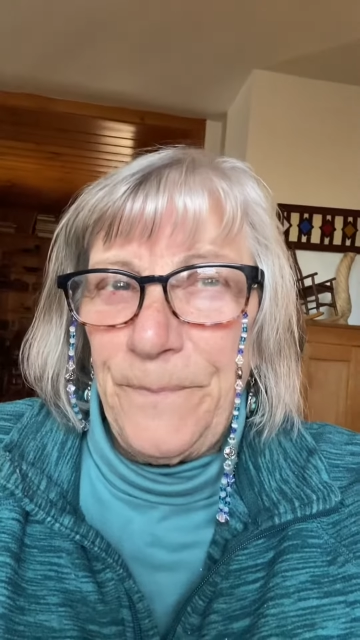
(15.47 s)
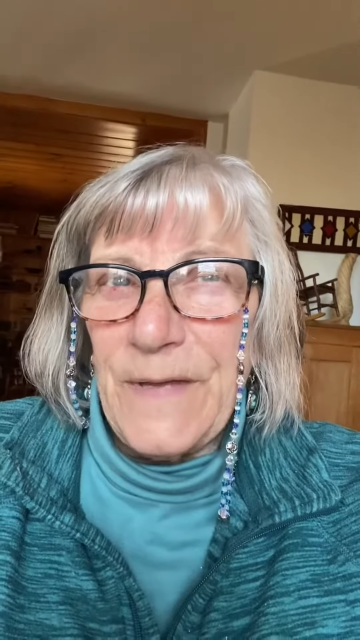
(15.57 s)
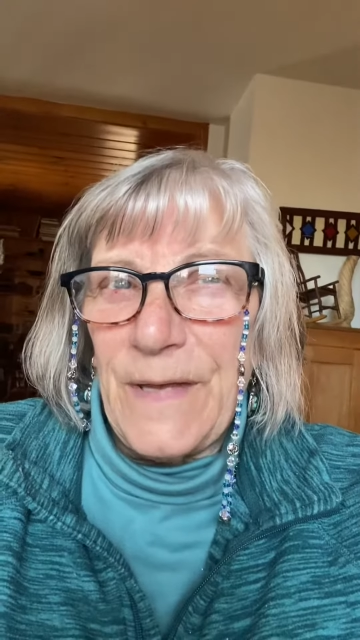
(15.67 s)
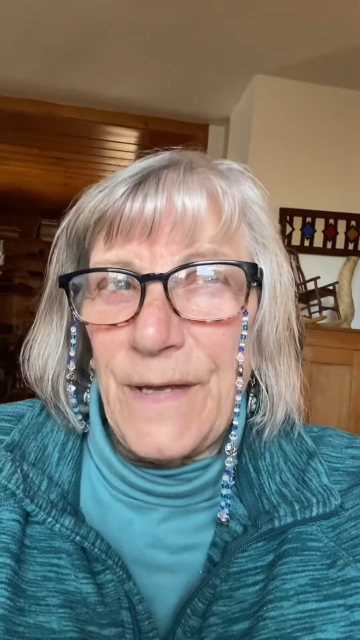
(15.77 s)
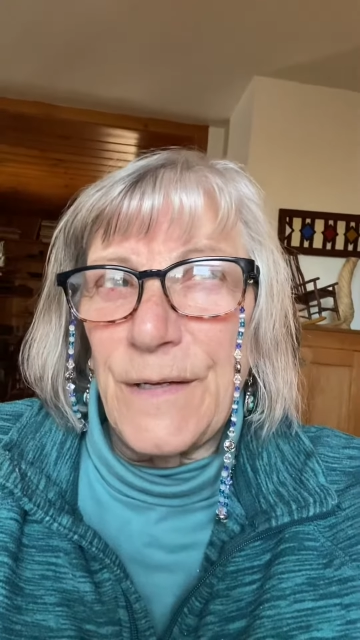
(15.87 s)

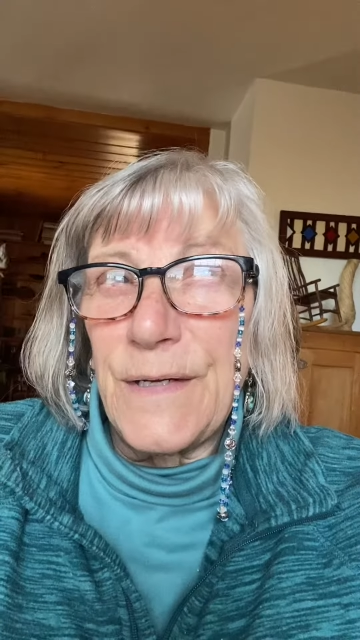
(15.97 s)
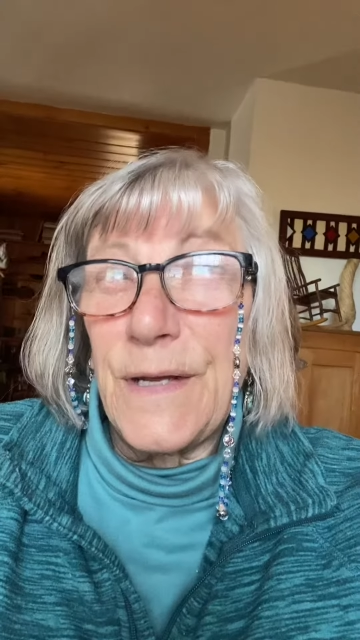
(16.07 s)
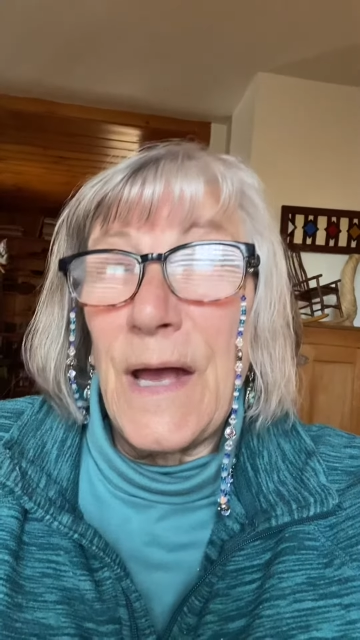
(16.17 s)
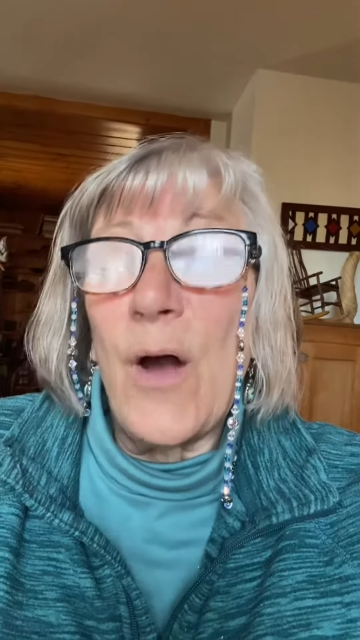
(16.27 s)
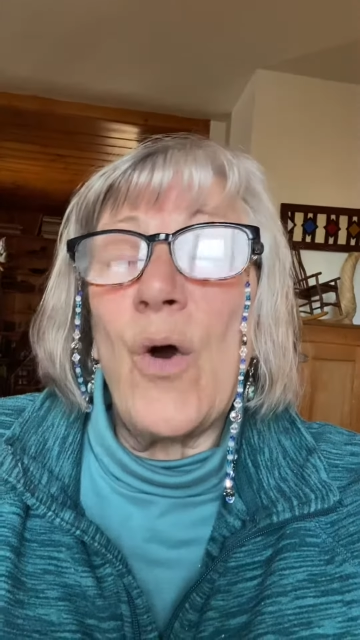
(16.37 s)
and
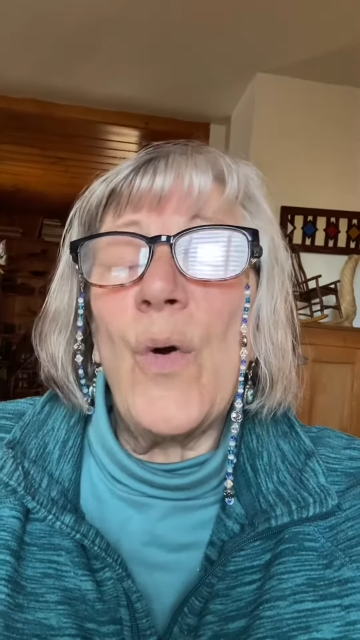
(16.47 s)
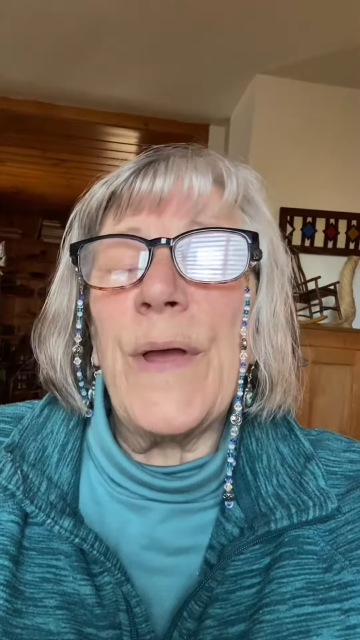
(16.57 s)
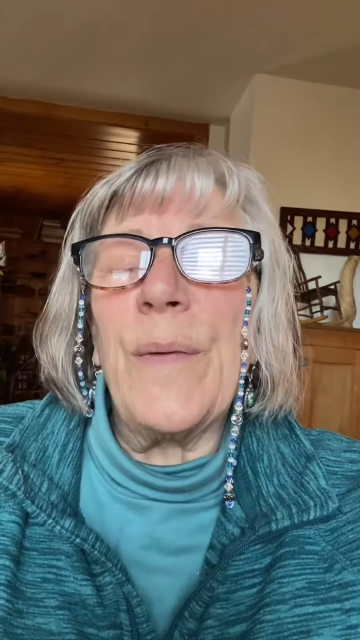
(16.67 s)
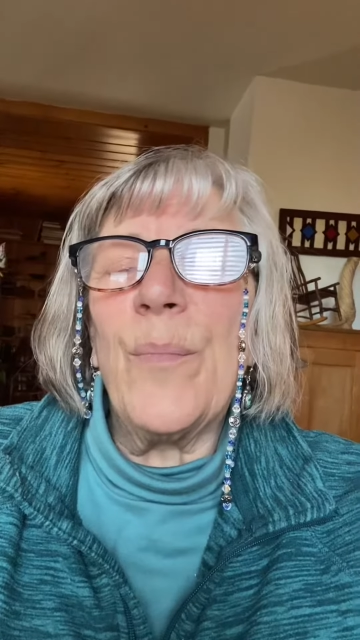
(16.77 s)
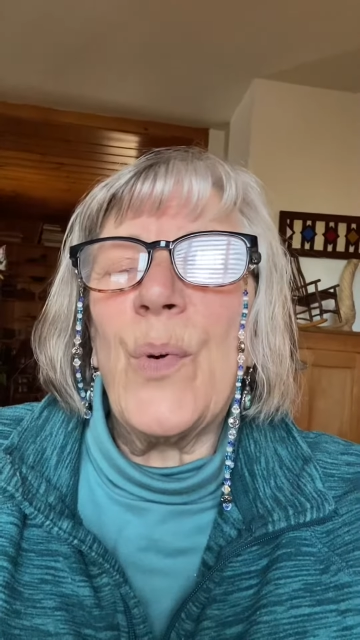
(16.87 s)
how
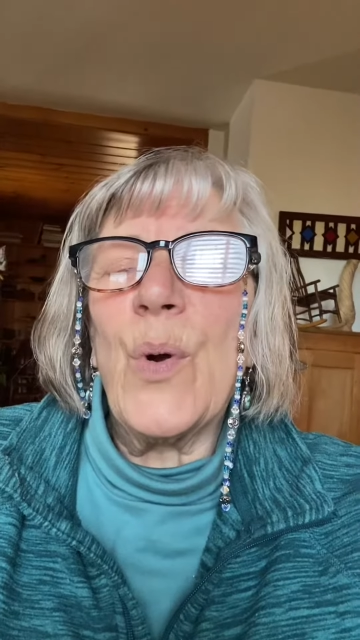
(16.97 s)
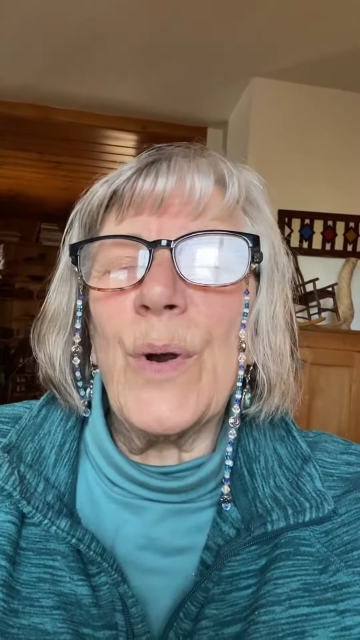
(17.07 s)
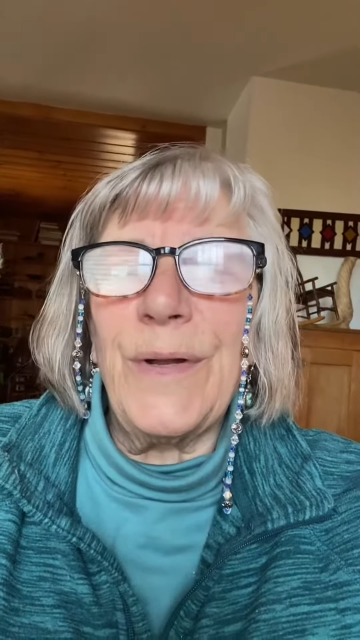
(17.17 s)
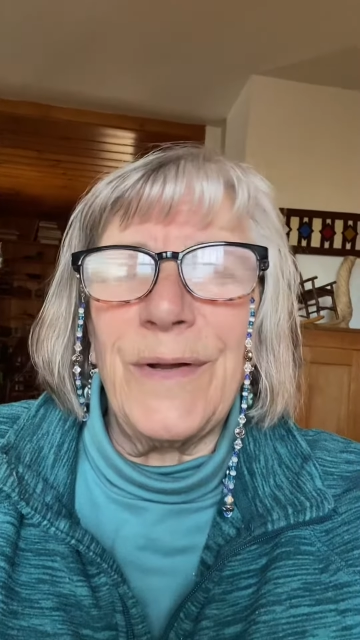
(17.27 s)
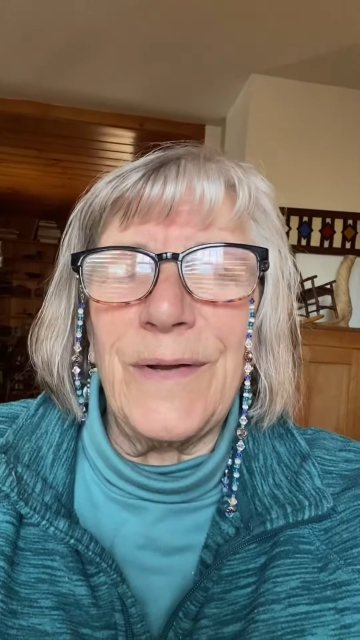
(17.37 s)

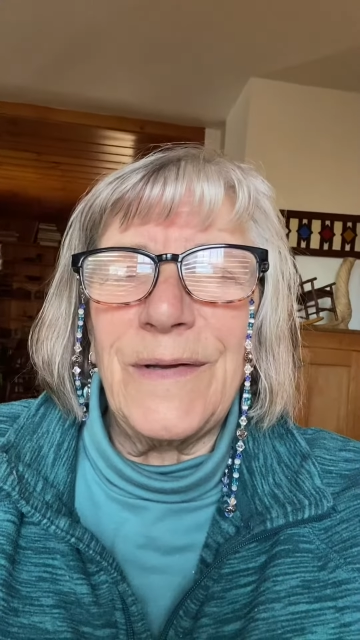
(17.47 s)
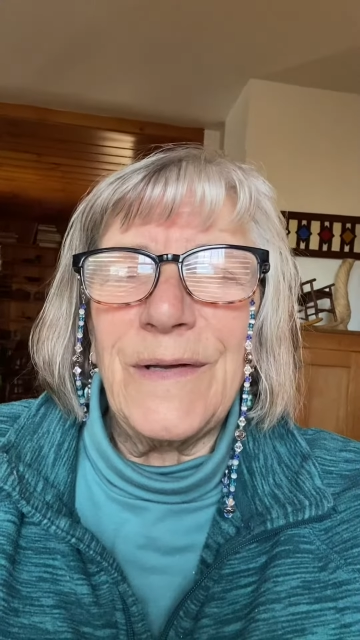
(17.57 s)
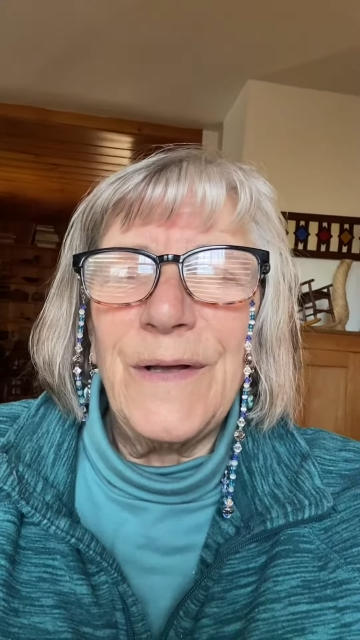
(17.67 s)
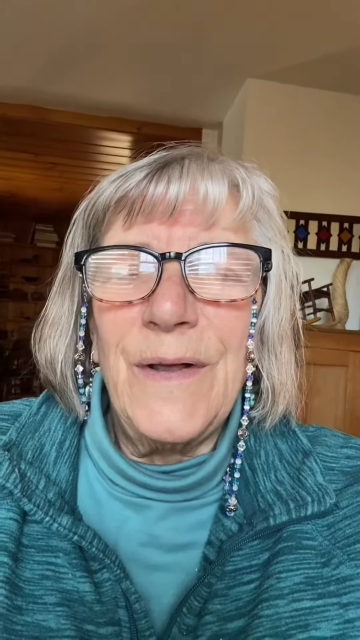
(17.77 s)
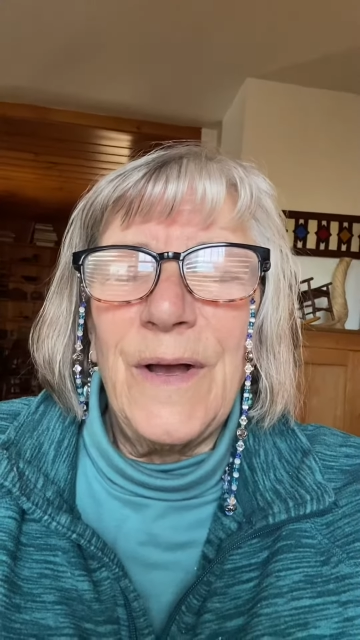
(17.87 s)
important
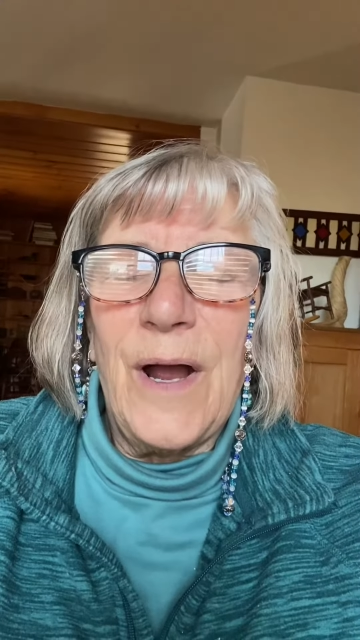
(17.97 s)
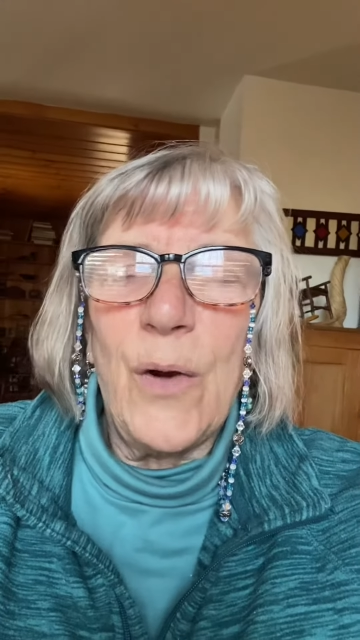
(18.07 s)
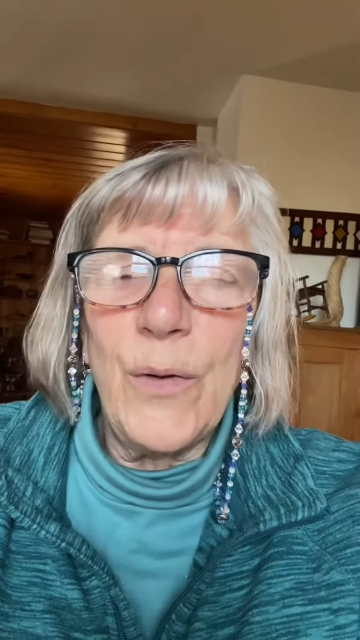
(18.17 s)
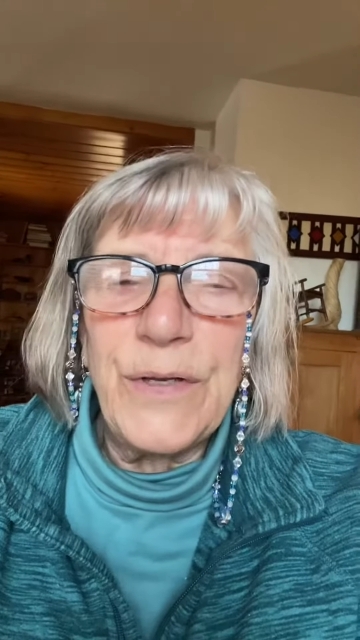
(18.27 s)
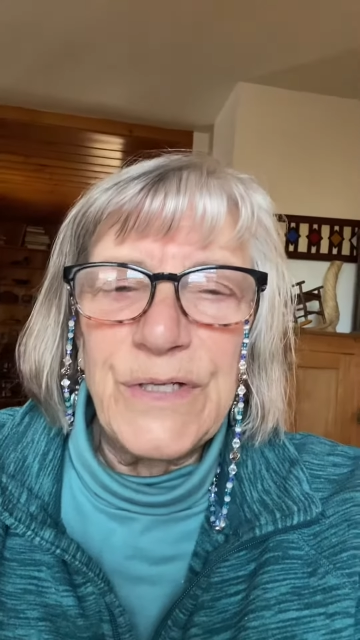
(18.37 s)

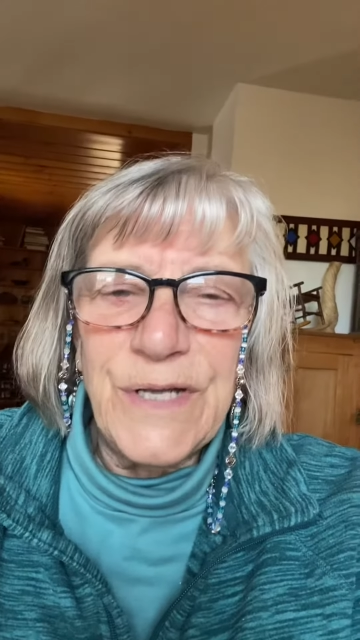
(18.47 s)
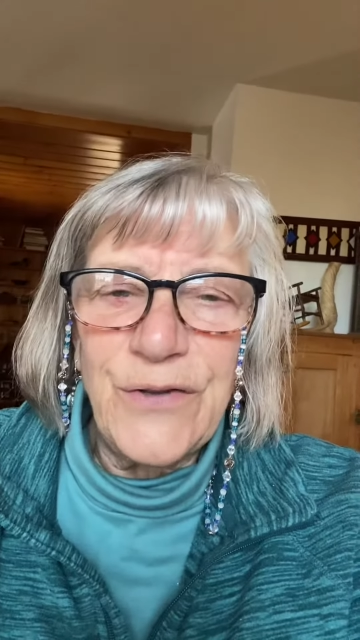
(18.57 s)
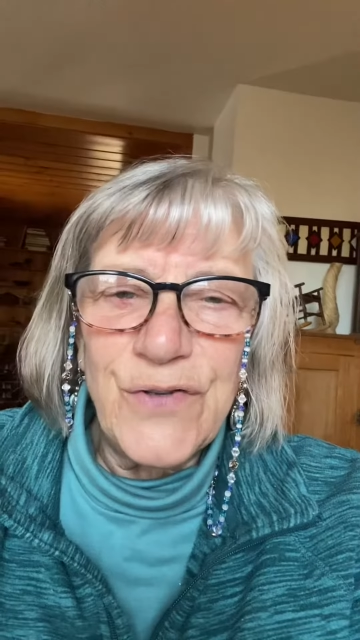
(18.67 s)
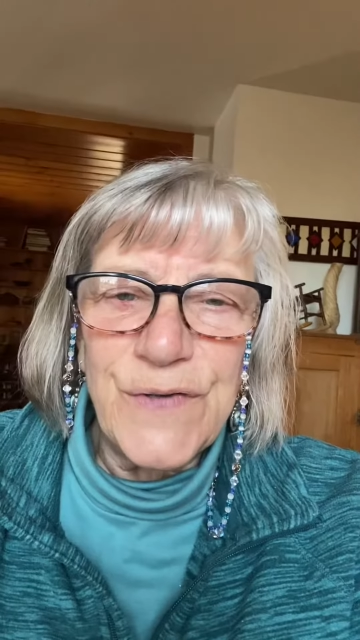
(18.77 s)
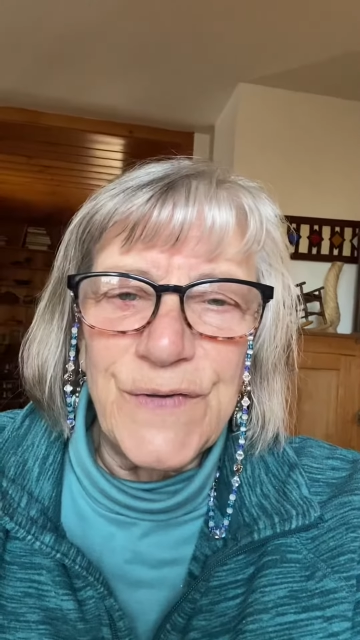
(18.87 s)
our
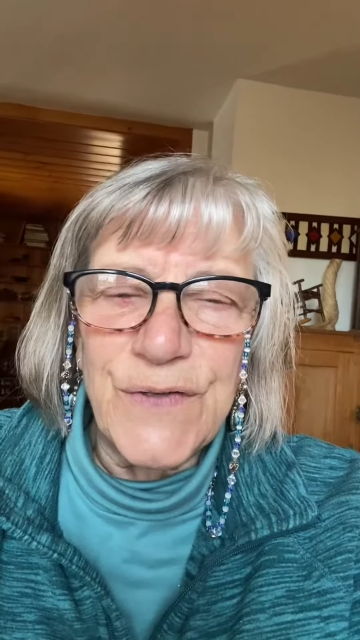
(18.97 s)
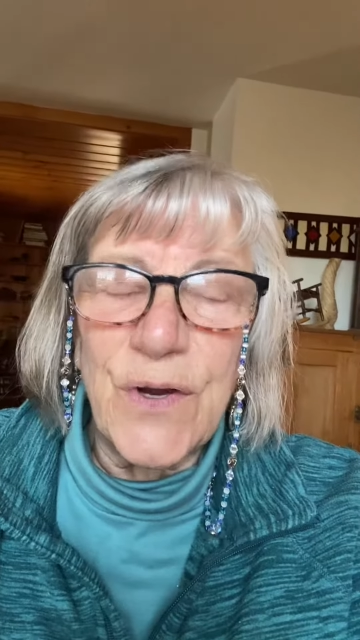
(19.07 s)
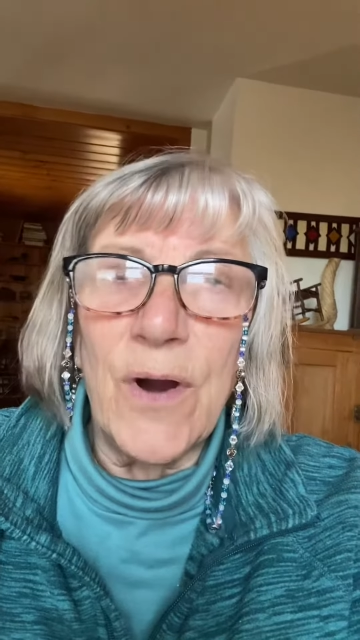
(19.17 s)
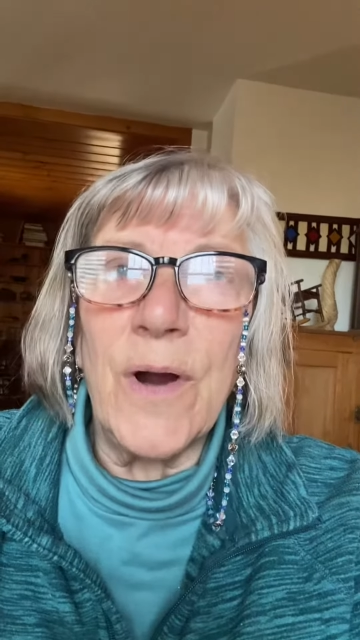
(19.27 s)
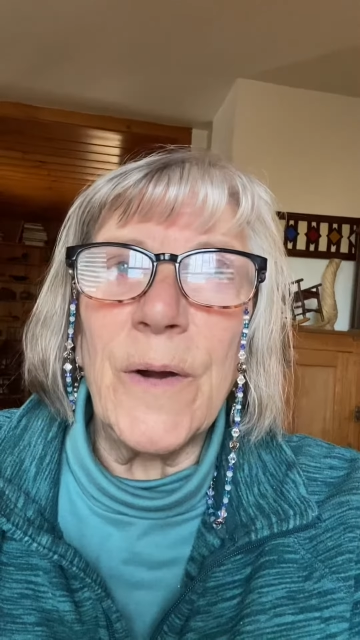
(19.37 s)
intentions
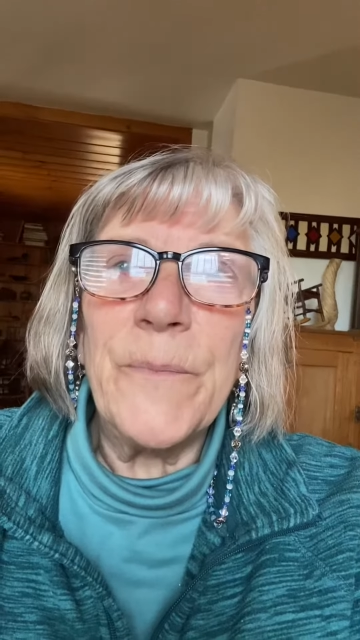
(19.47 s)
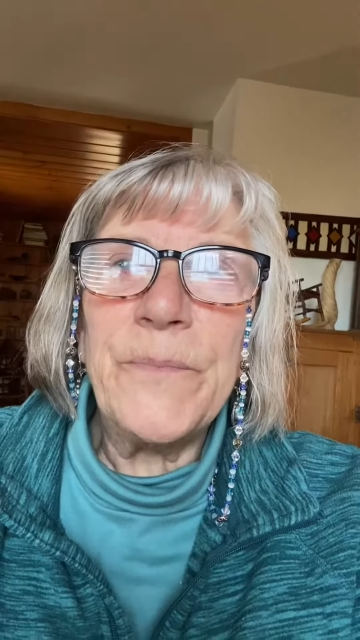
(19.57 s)
are.